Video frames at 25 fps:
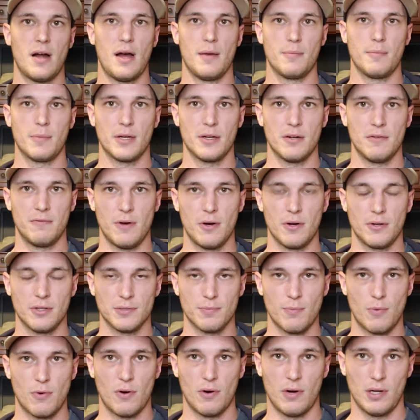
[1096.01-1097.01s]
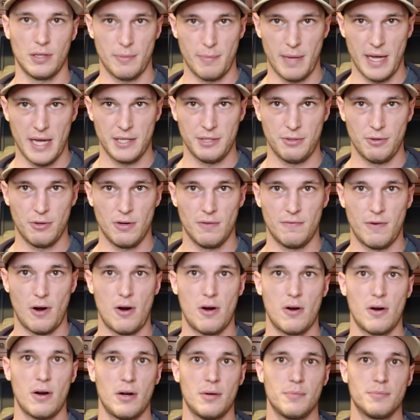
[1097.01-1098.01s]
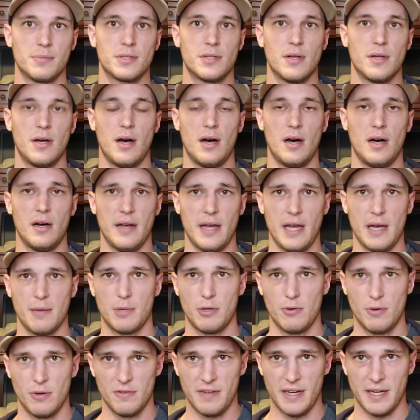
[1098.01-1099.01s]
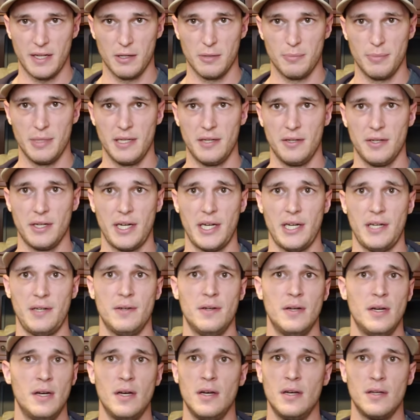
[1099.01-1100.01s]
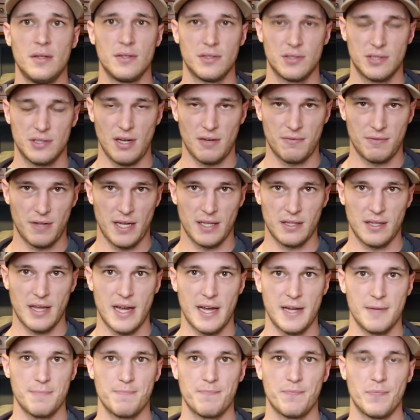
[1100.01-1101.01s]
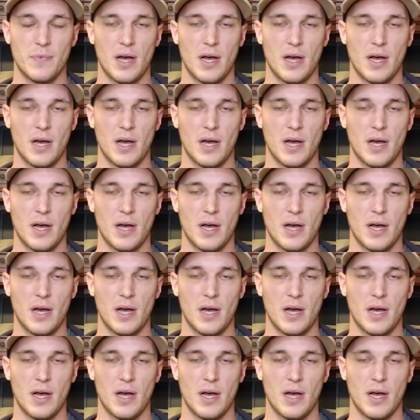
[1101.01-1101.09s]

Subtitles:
I'm going to focus more on the manual of arms, ammo availability, stuff like that.